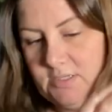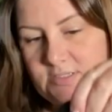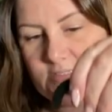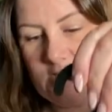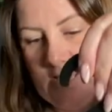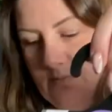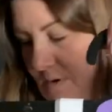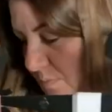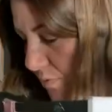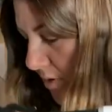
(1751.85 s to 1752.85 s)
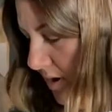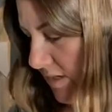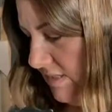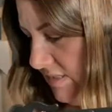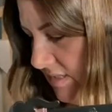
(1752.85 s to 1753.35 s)
Same
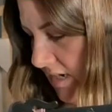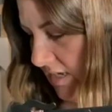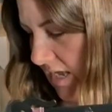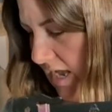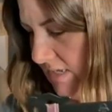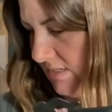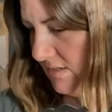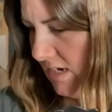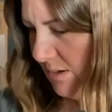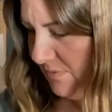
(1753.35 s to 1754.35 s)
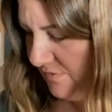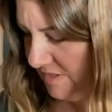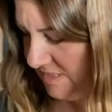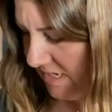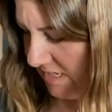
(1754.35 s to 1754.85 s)
price again. I can't remember if I
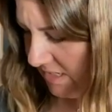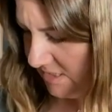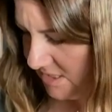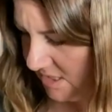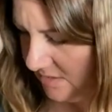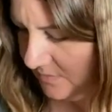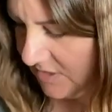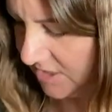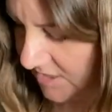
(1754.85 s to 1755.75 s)
said last time. Did I